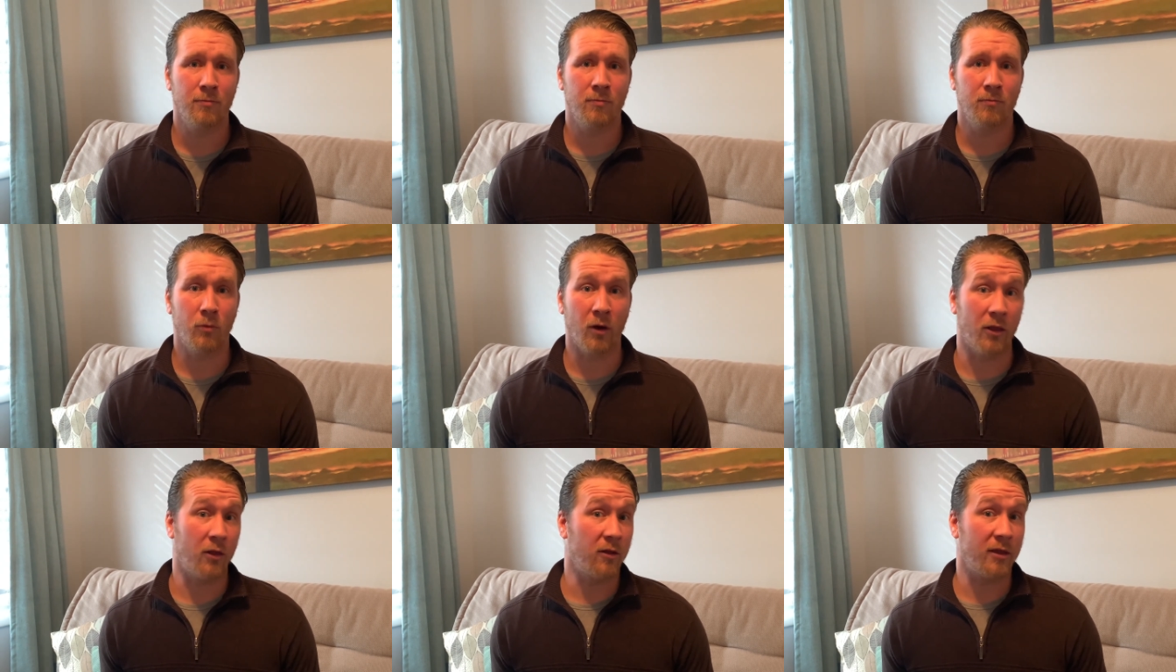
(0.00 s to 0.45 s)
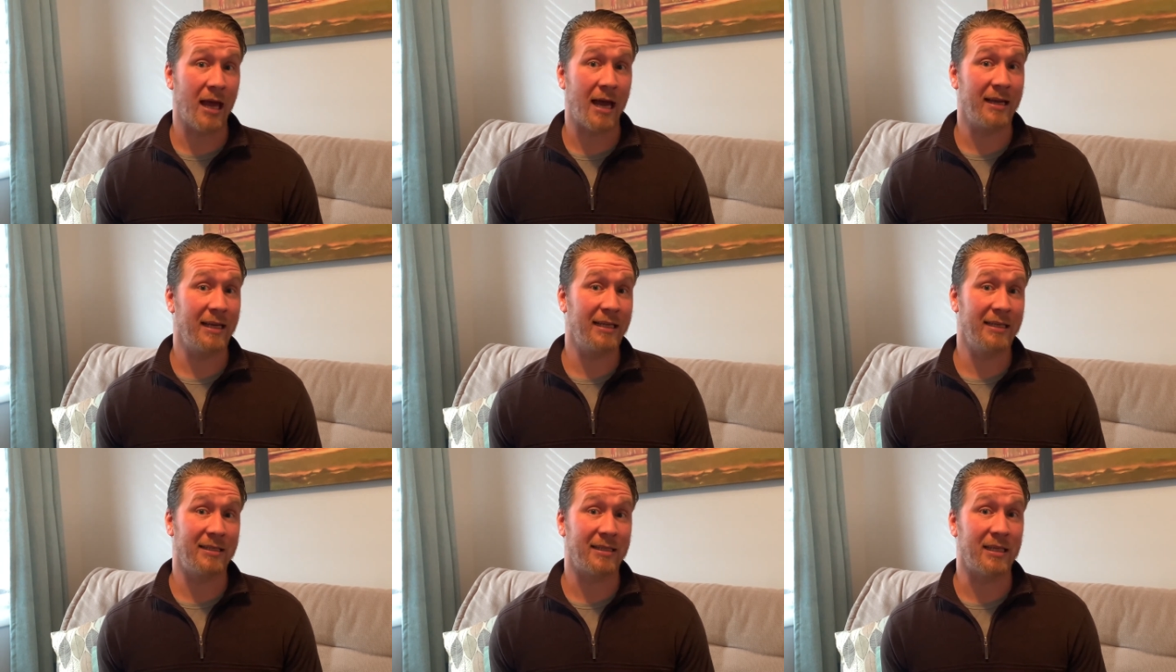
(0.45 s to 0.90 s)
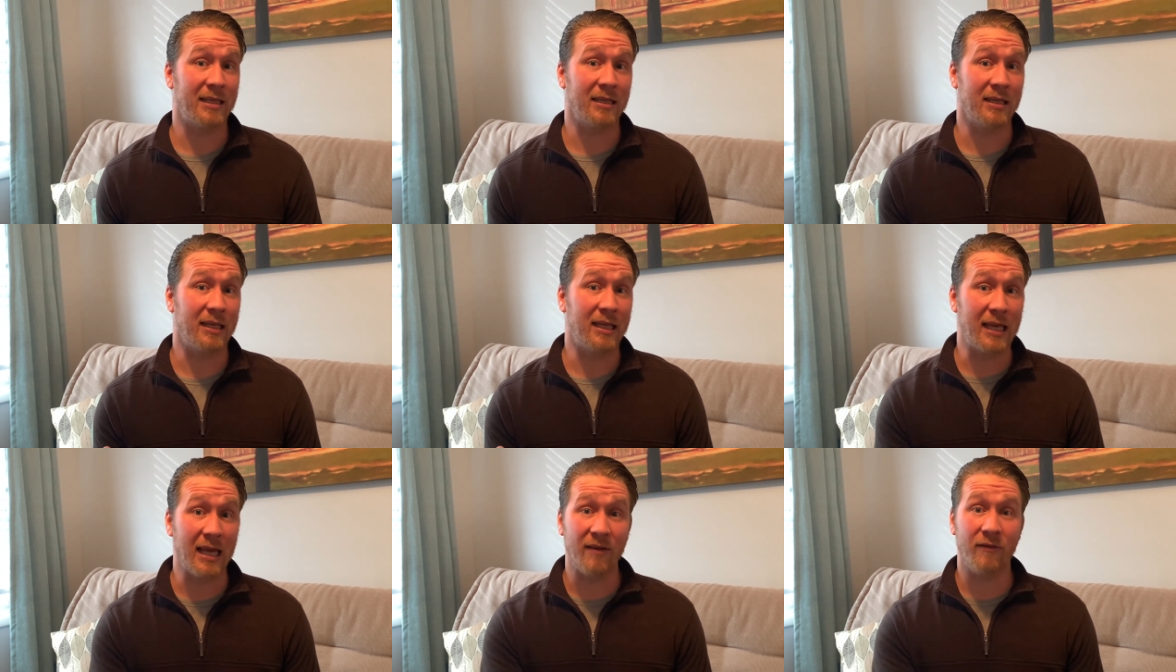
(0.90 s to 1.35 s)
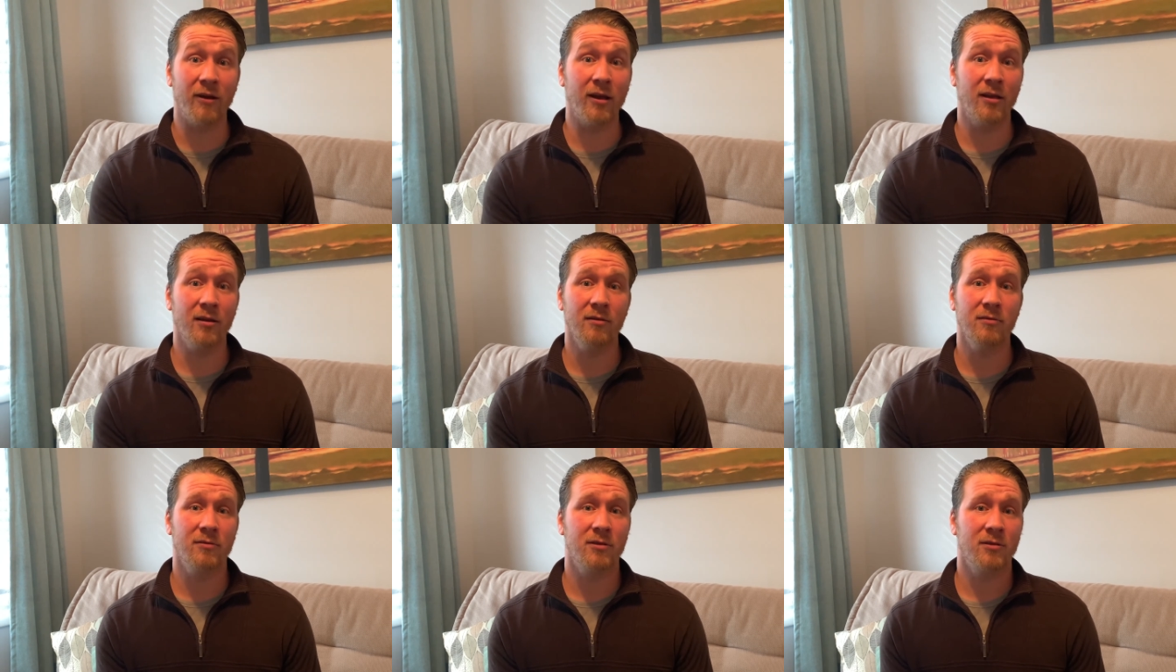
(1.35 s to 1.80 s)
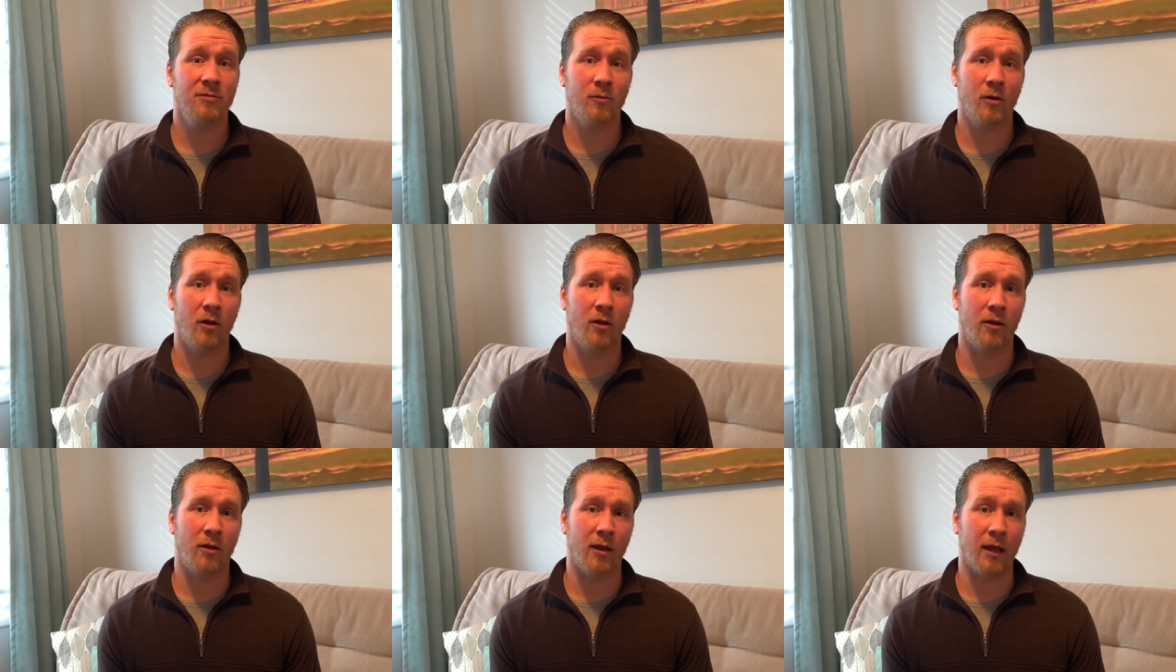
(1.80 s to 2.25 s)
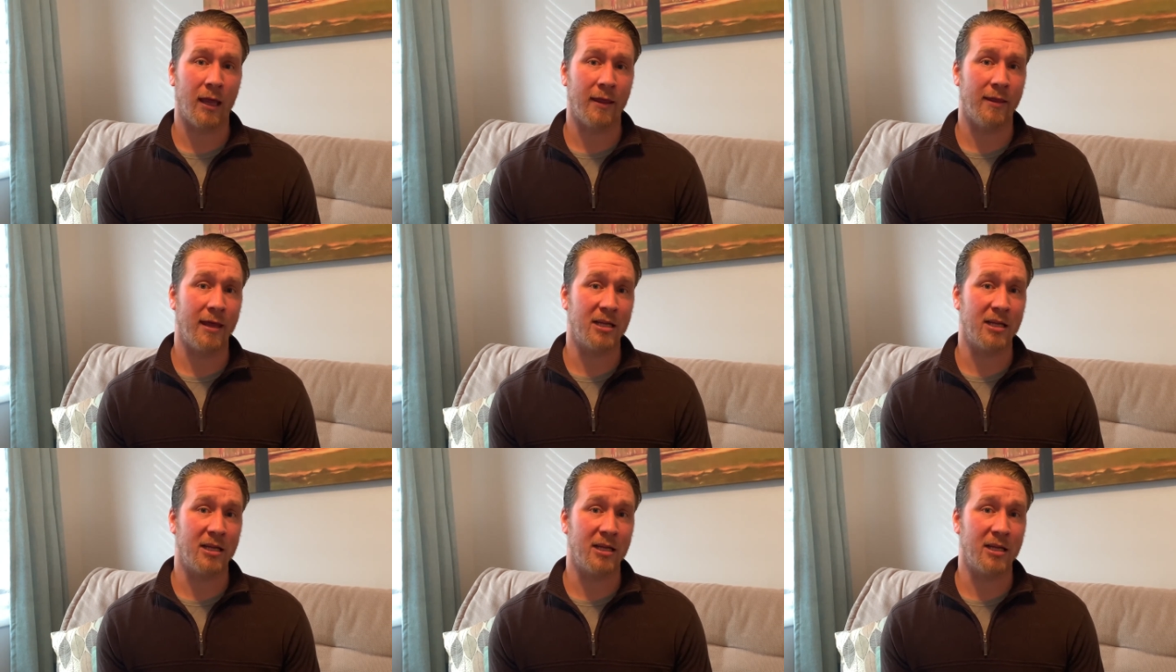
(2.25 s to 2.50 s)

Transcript: whether that is in giving, whether that,